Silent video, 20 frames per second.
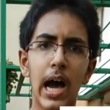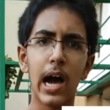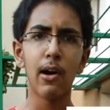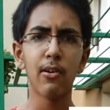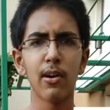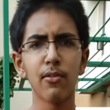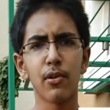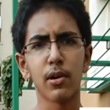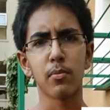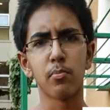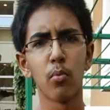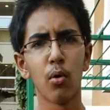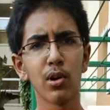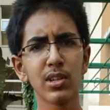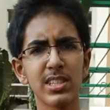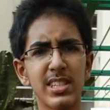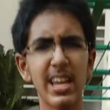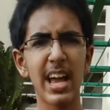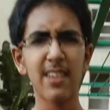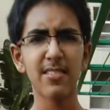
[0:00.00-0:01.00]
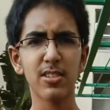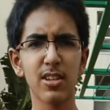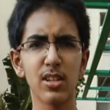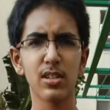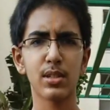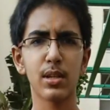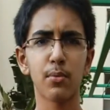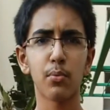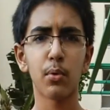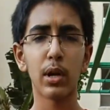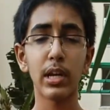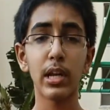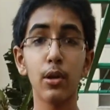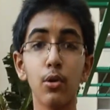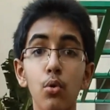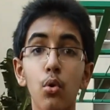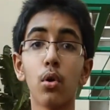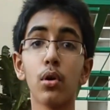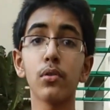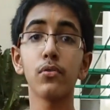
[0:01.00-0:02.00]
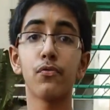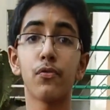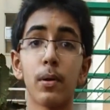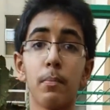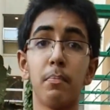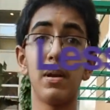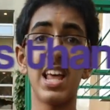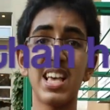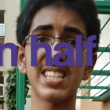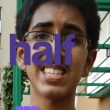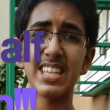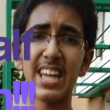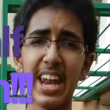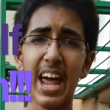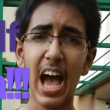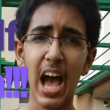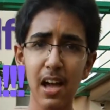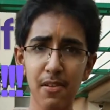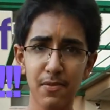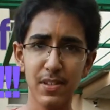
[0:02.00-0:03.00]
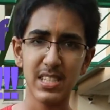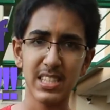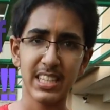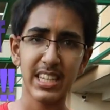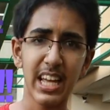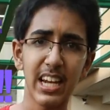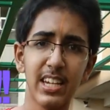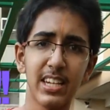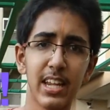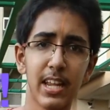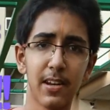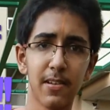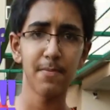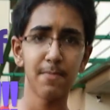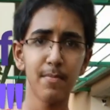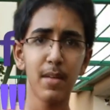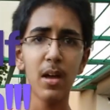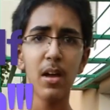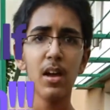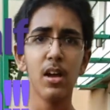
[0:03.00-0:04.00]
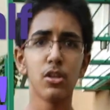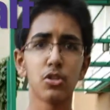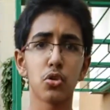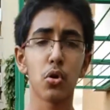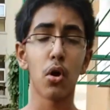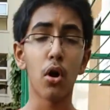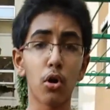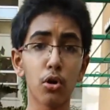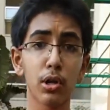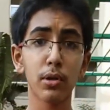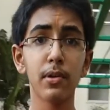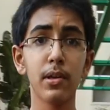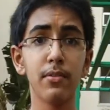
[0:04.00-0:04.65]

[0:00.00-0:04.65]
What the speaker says: However, most dinosaurs are only known from less than half a skeleton, so how can